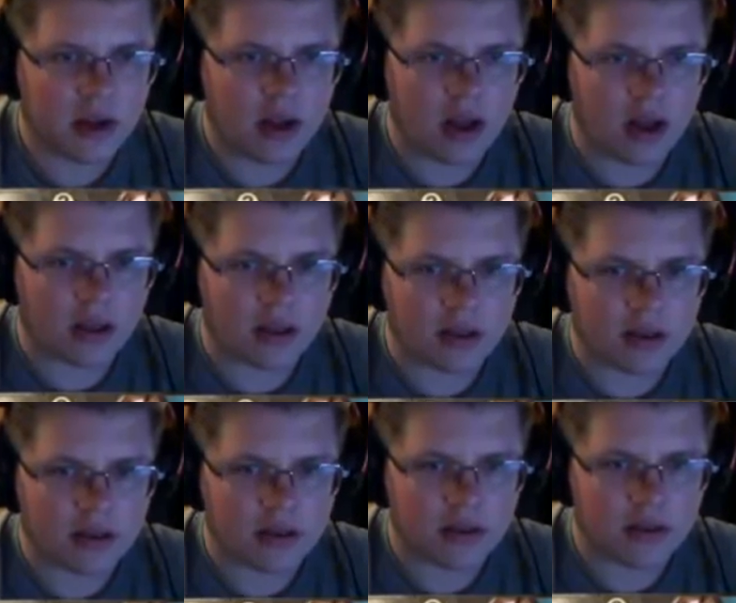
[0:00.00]
Huh.
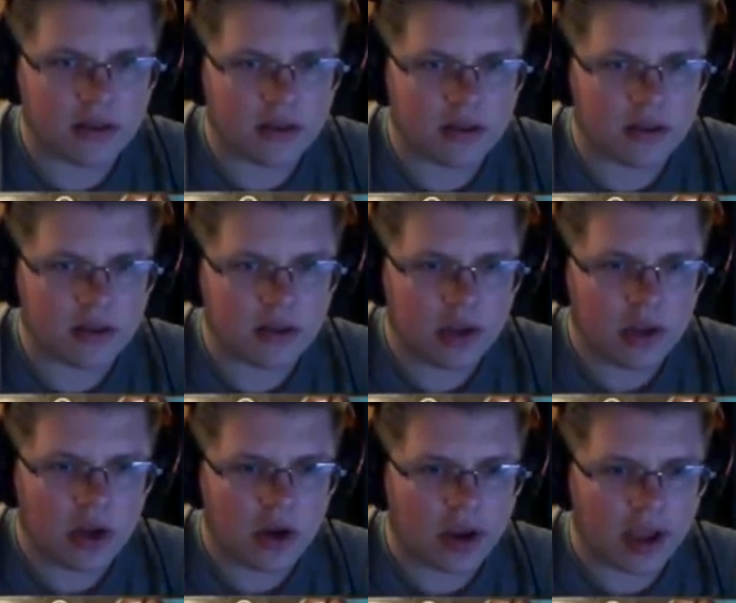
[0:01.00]

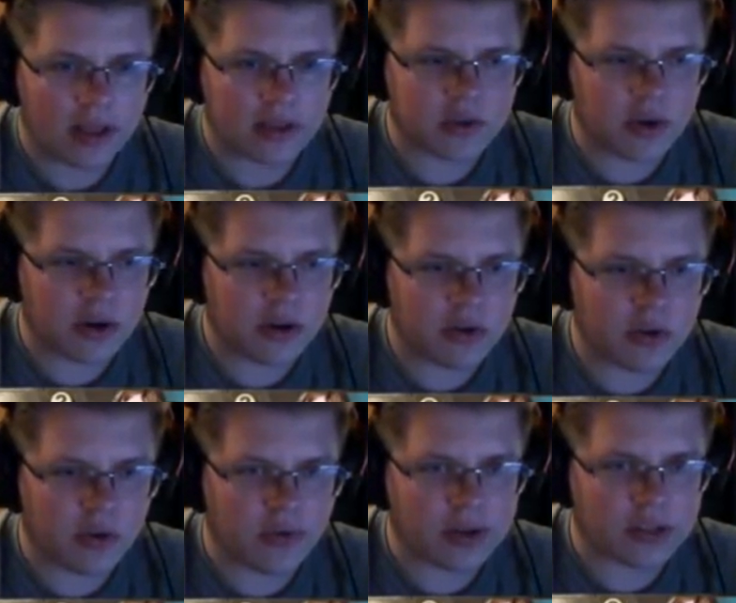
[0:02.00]
Okay, let's go ahead and
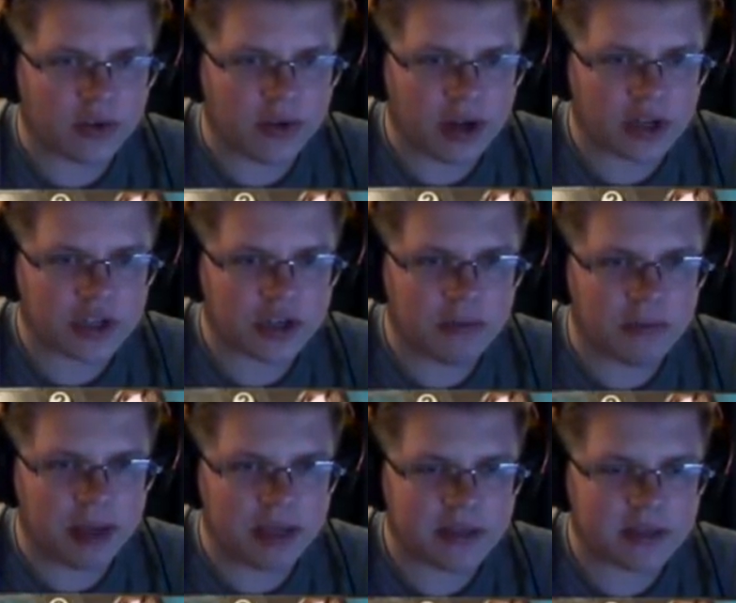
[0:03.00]
do a Resurrection
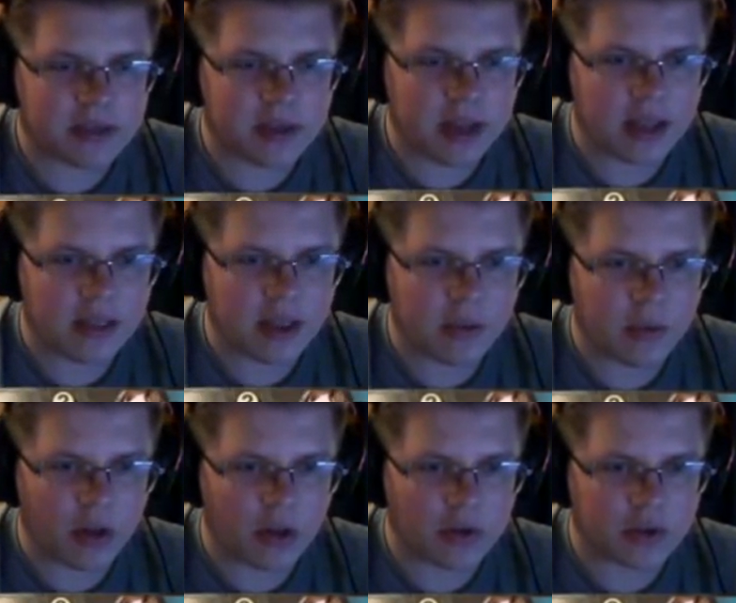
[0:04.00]
Mist, and then
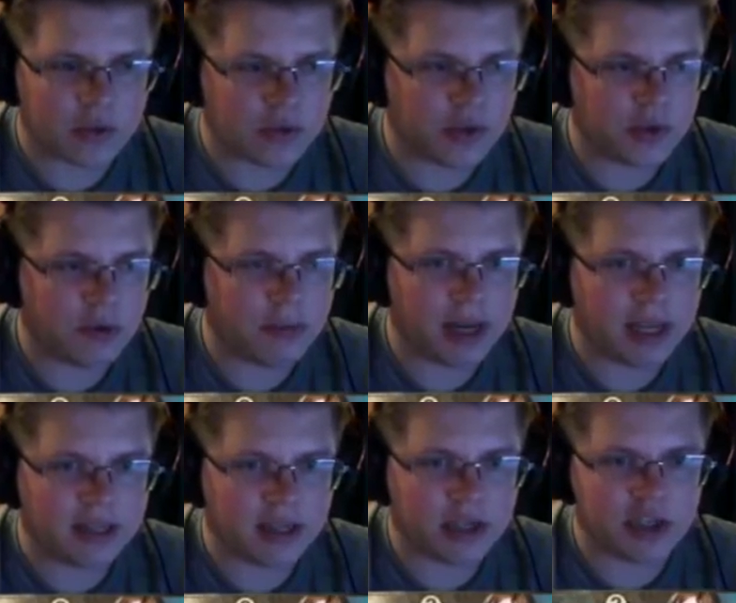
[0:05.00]
we'll also do a
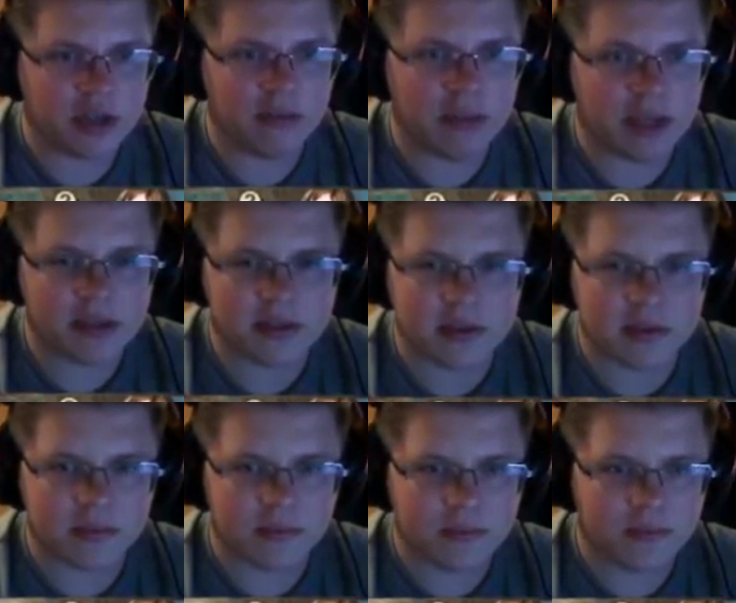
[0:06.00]
Benediction Mist.
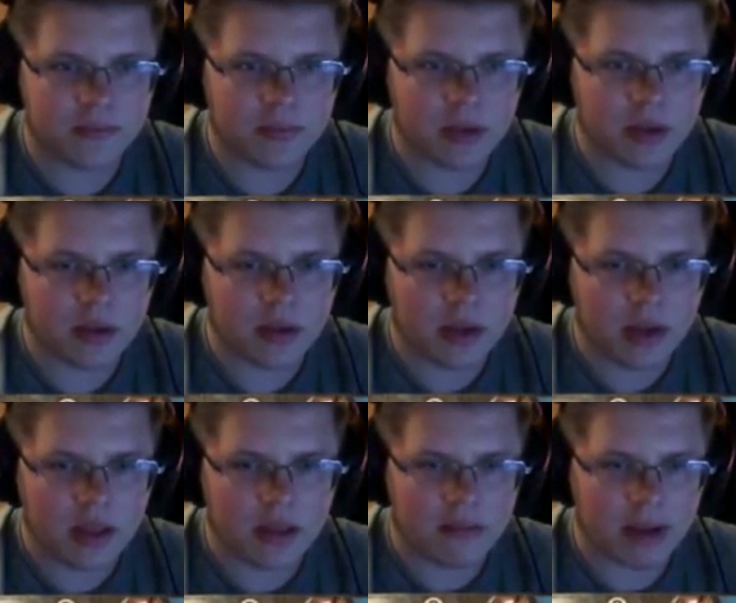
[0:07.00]

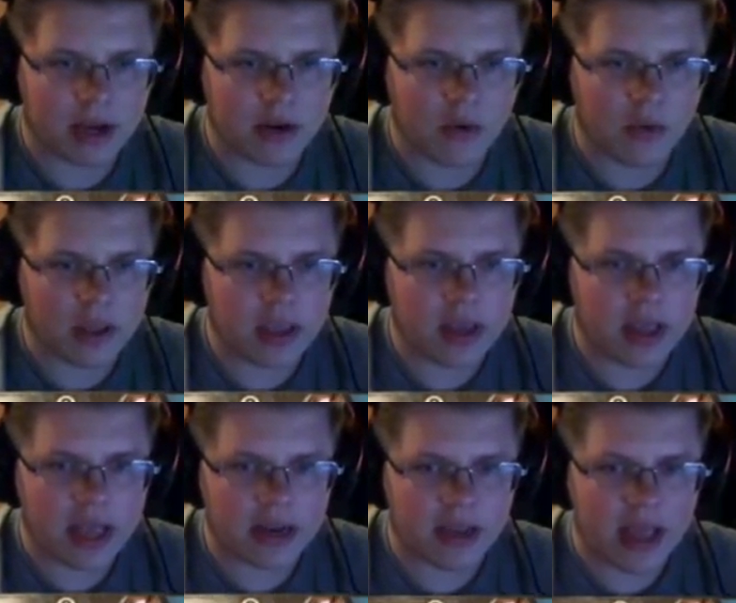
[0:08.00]
Then Magnolia,
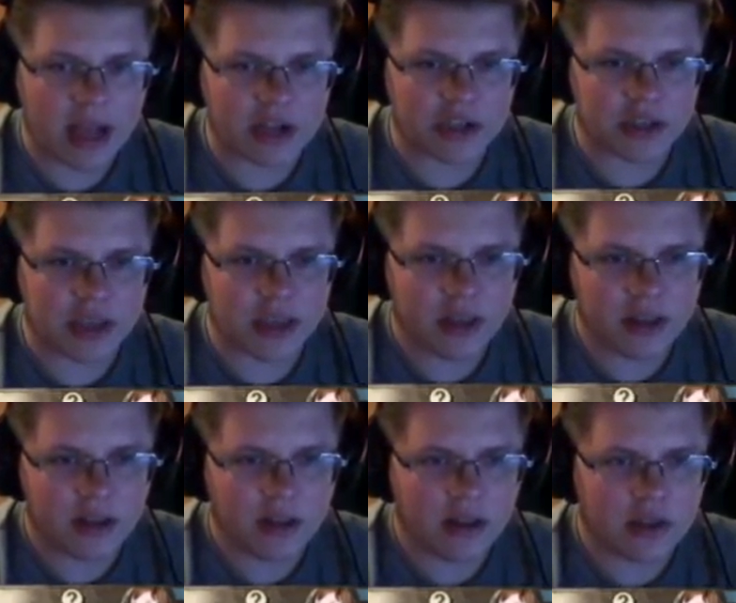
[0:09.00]
and actually,
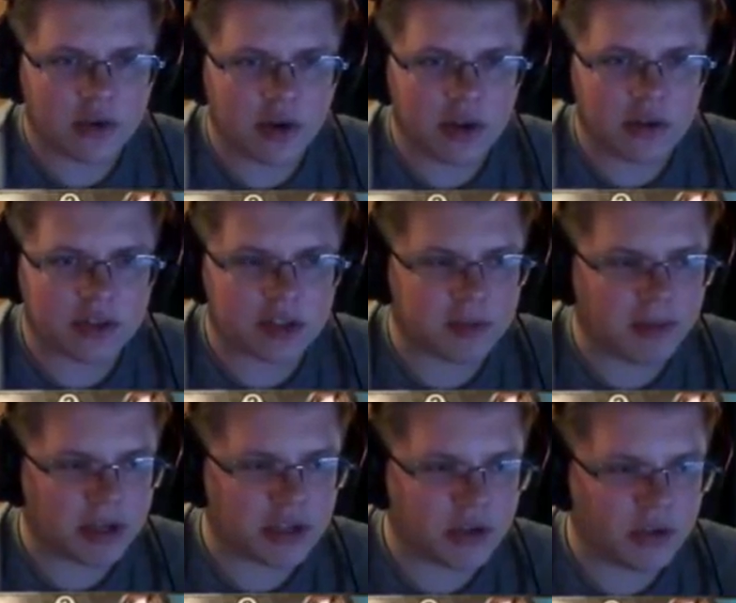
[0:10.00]
let's go ahead and use a
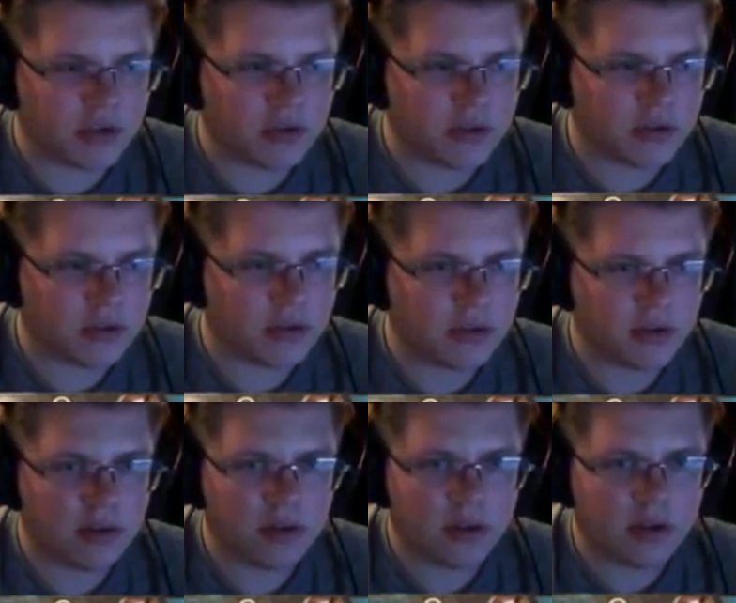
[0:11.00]
special.
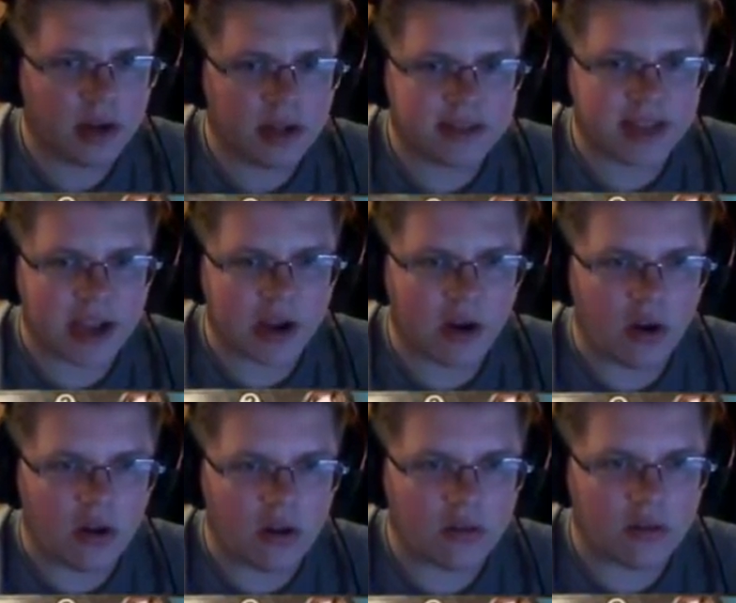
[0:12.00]
Attack
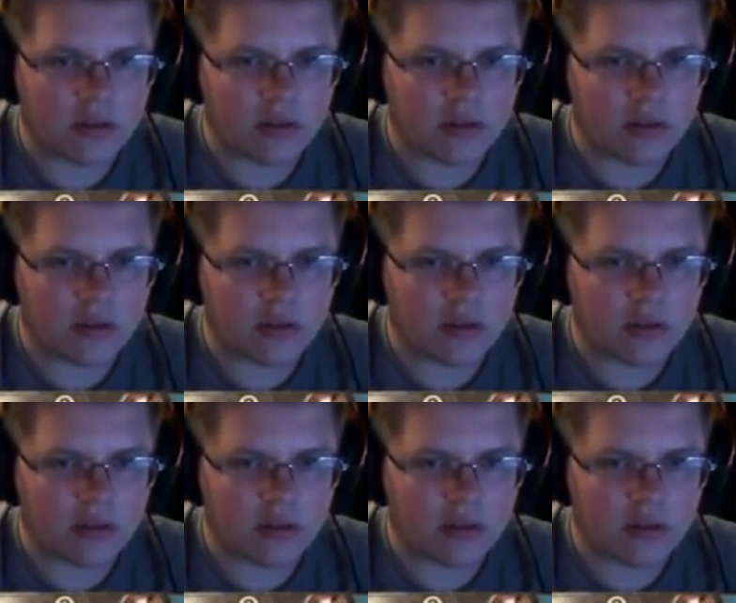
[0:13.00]
all.